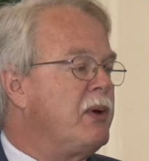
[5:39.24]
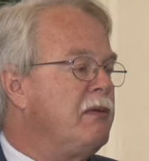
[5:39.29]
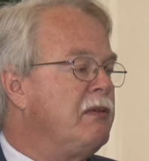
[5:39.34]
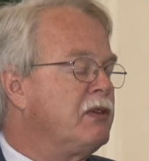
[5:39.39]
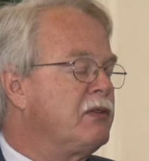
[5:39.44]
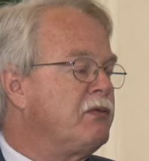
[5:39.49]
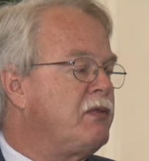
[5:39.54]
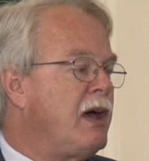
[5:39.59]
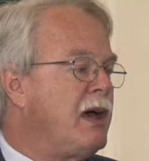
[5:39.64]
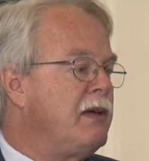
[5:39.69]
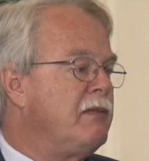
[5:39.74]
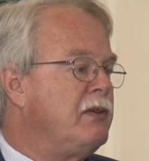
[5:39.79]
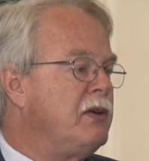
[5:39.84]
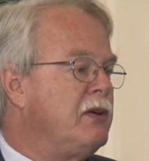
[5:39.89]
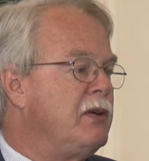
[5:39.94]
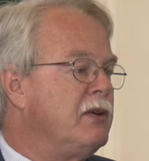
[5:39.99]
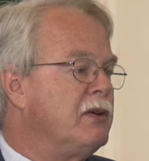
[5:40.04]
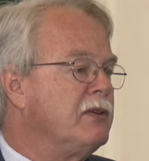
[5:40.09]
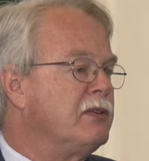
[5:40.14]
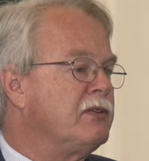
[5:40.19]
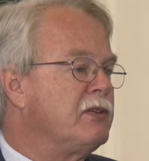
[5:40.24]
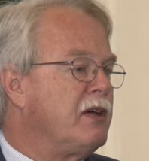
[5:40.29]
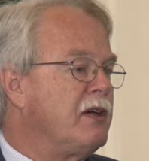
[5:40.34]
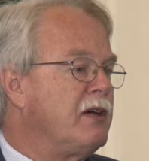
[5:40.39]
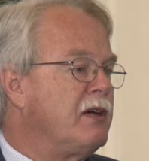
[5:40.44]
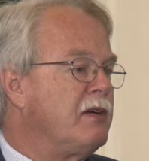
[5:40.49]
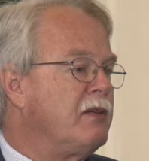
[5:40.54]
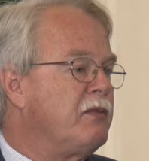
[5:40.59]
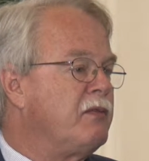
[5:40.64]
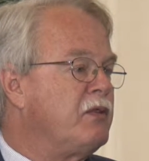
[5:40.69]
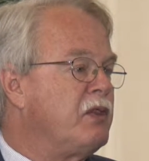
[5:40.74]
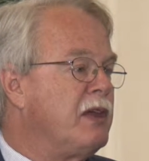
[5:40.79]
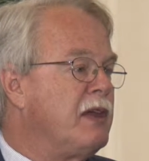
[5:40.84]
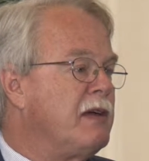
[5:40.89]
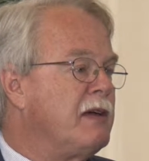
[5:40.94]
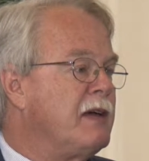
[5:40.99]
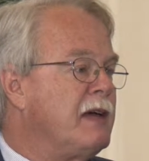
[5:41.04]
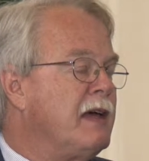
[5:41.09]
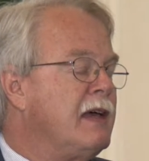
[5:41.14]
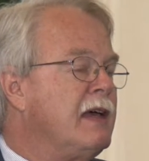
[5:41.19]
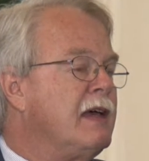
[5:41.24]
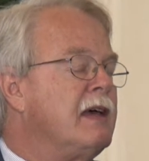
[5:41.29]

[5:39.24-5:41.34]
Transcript: previous five years of the,